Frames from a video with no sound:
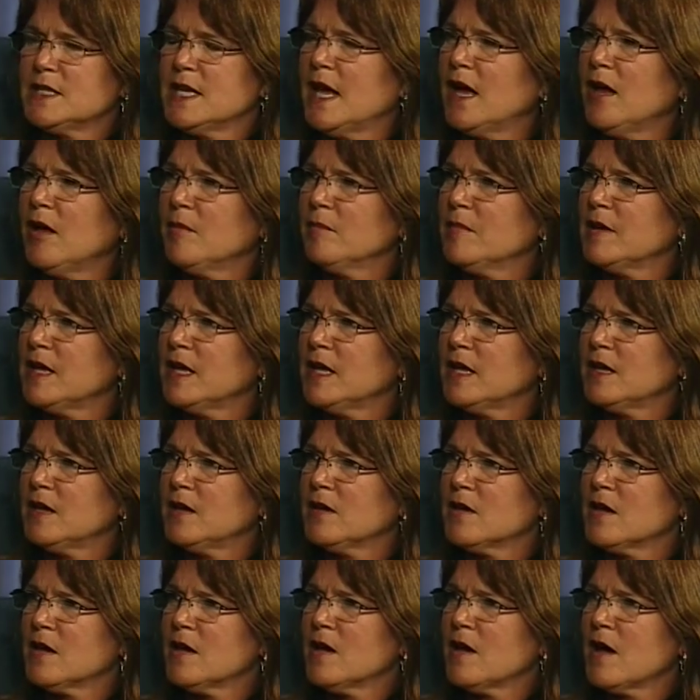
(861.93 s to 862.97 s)
tell me
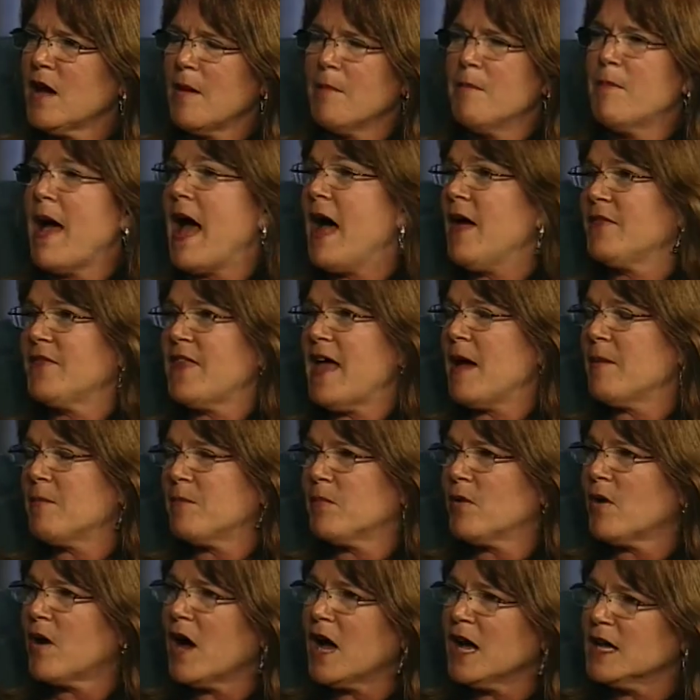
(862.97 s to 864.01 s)
about that
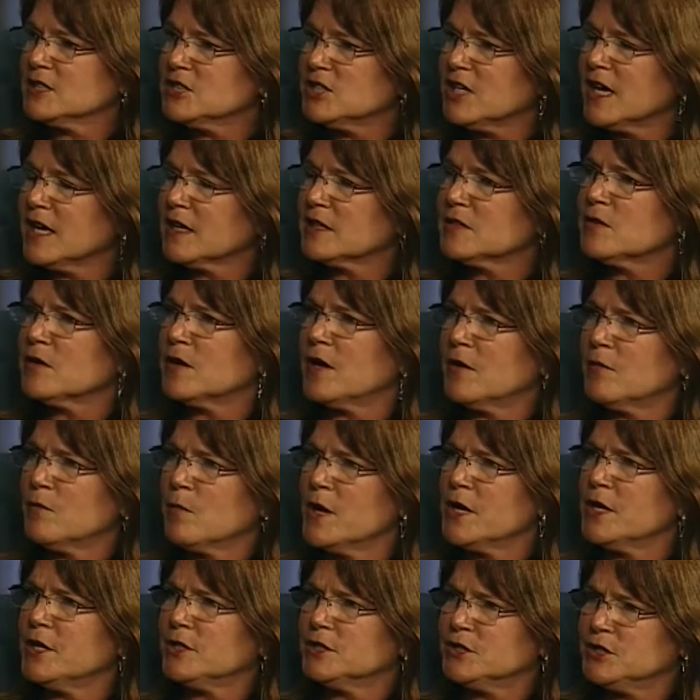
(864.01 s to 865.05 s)
project,
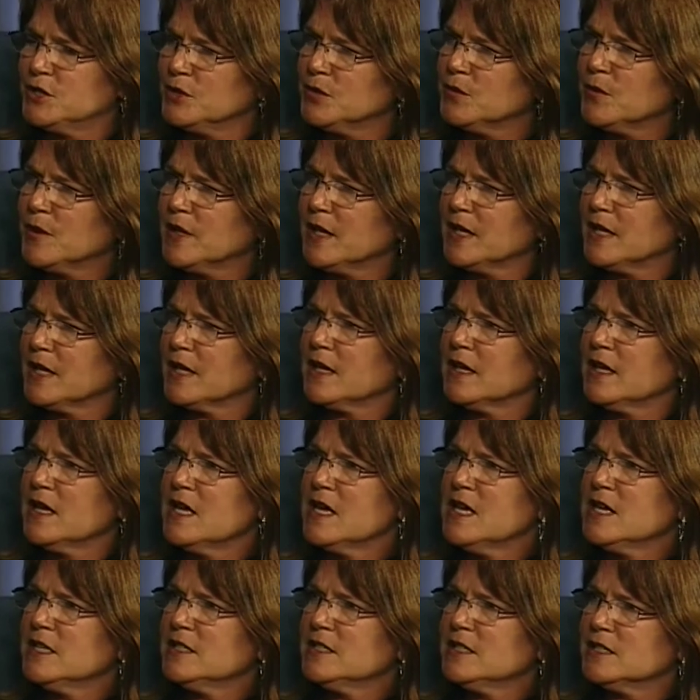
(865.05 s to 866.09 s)
what you're doing
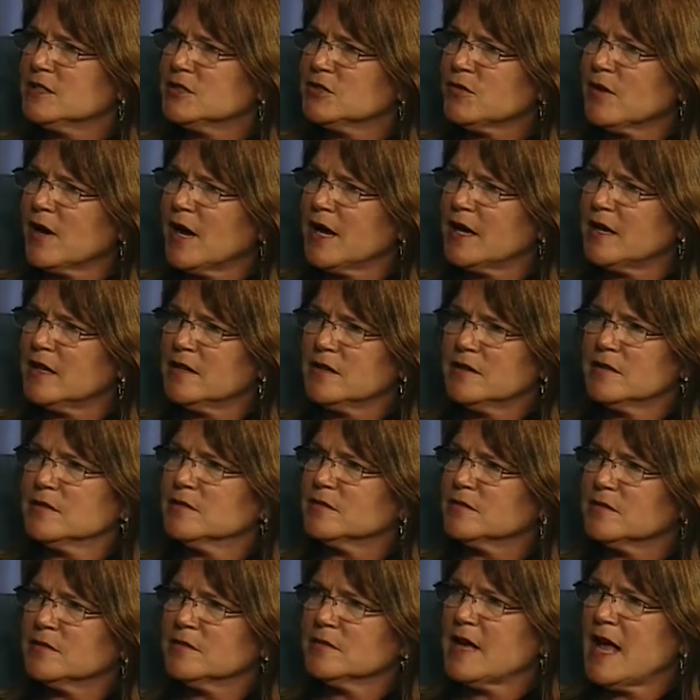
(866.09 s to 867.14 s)
to try to
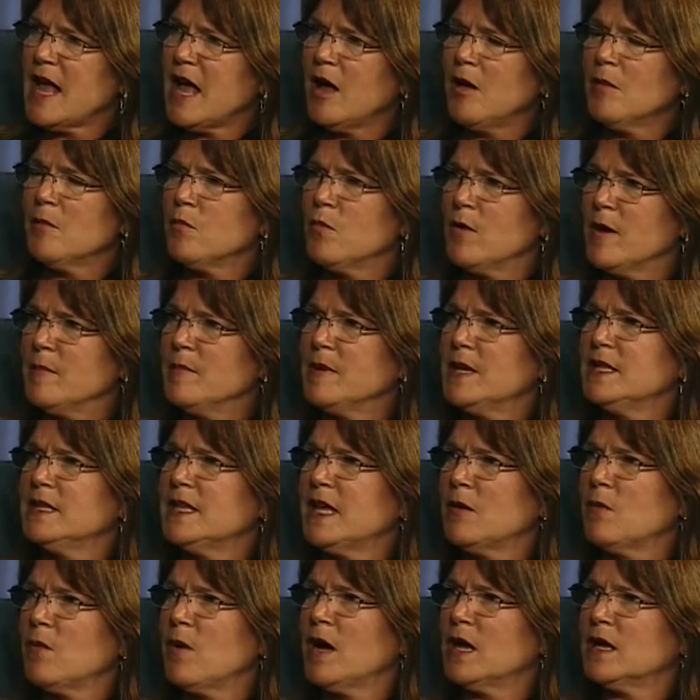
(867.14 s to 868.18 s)
help women
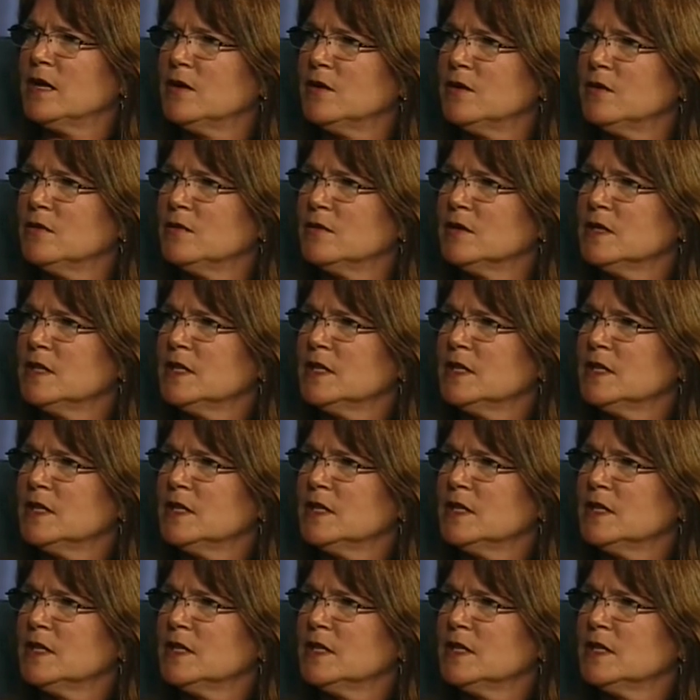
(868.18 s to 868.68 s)
that want to